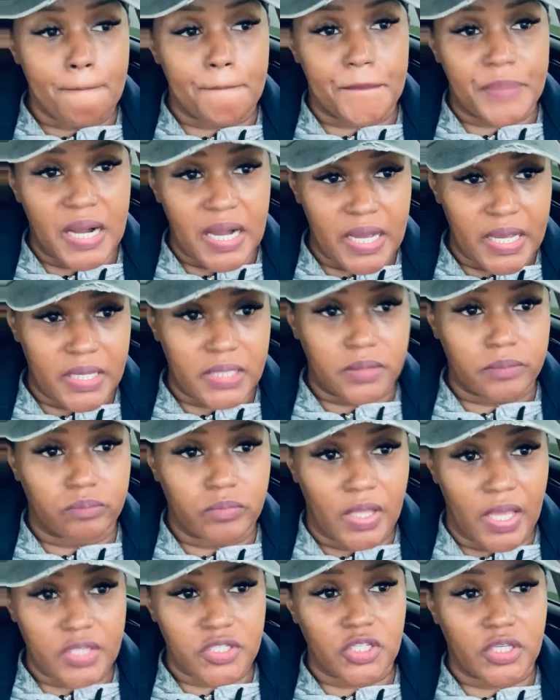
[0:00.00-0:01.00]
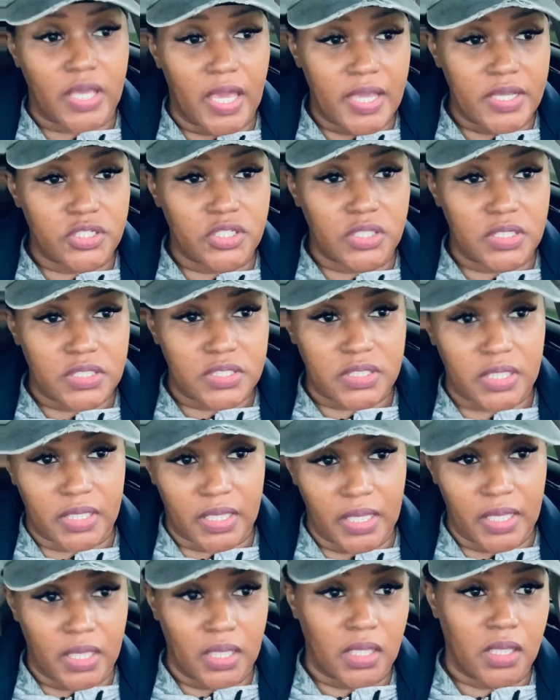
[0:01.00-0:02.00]
but education is
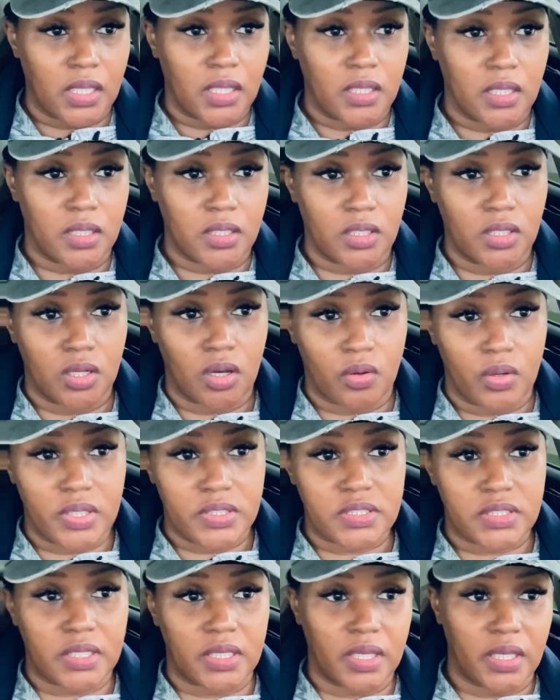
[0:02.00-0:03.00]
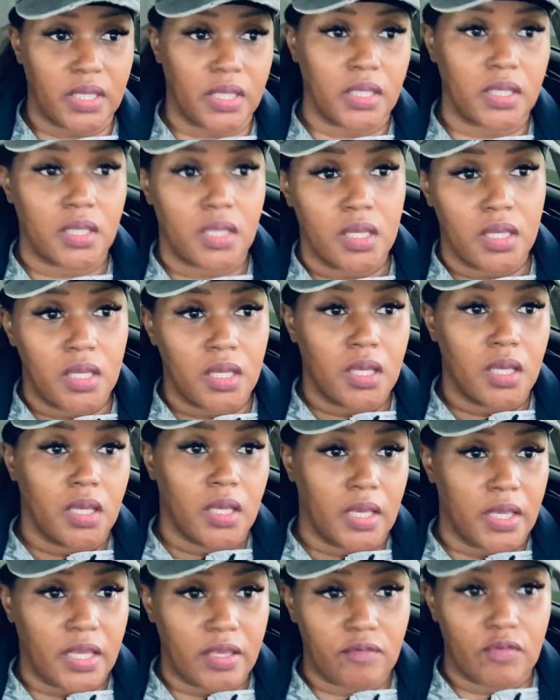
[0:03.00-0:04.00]
key. You know, it's key.
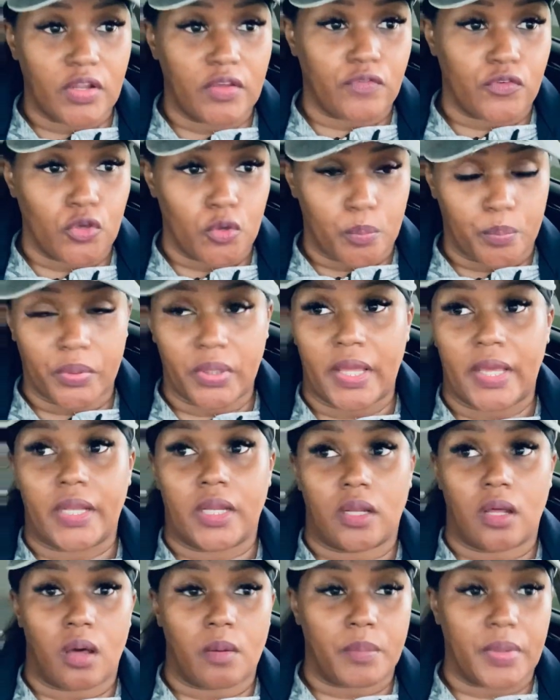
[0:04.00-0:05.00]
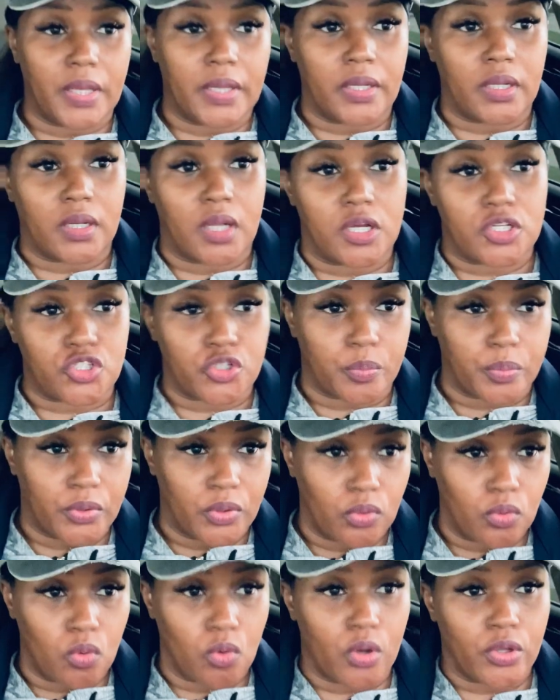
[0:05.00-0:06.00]
Even if you're planning on being an
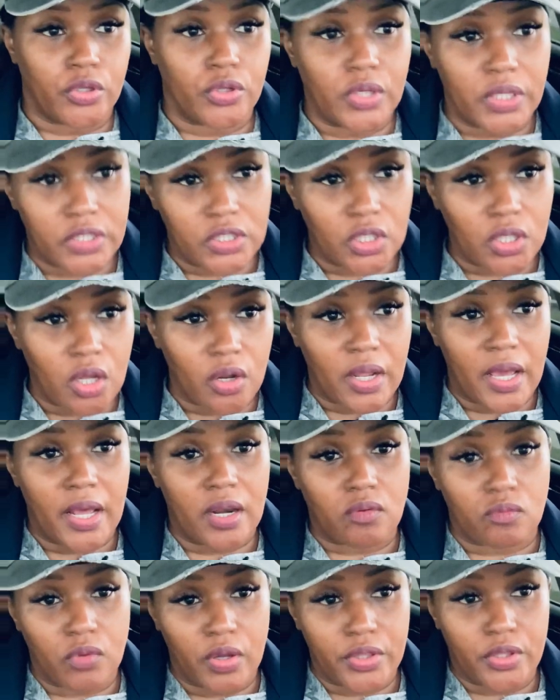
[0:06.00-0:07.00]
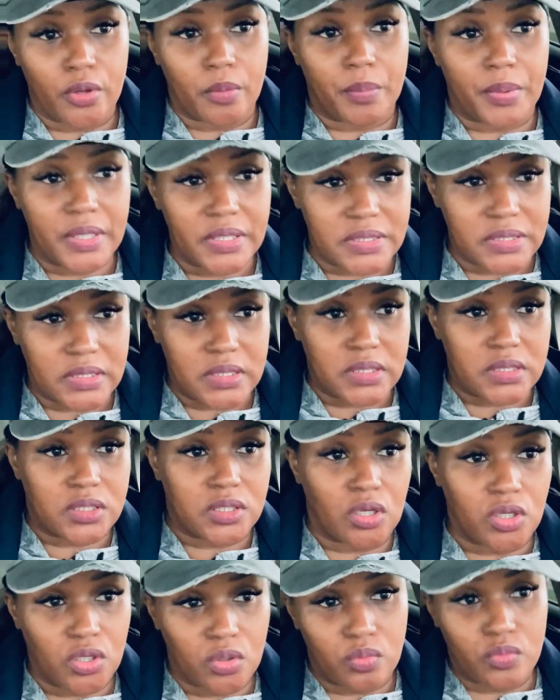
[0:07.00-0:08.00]
entrepreneur, you need to learn how to run your business.
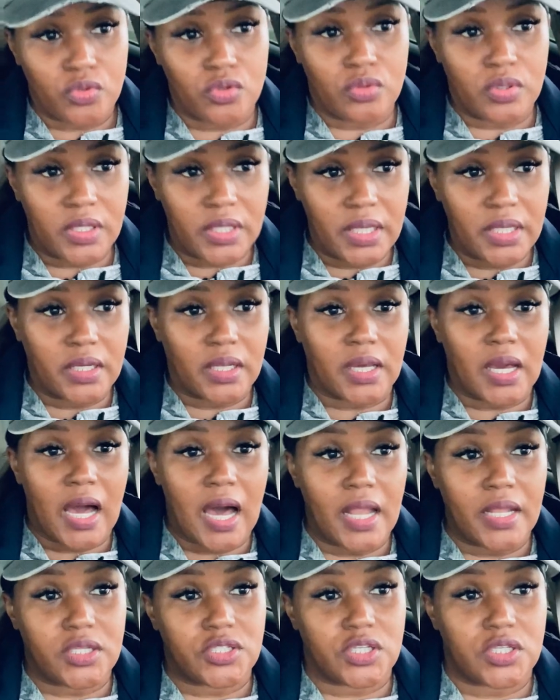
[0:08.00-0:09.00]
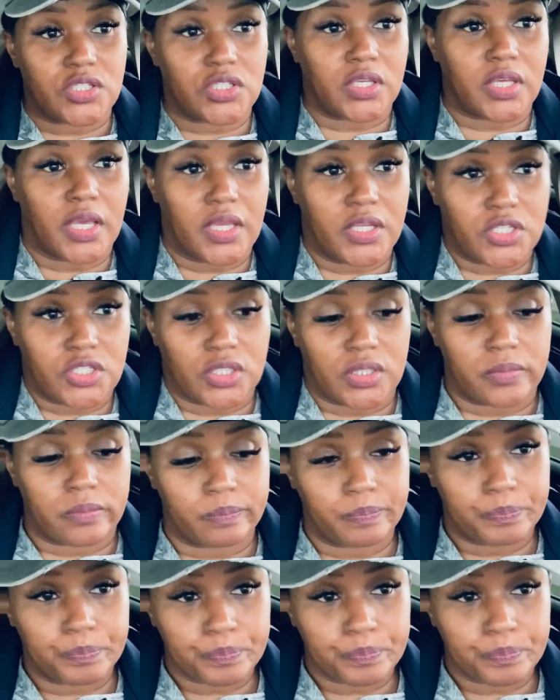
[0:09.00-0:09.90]
So you need a college education.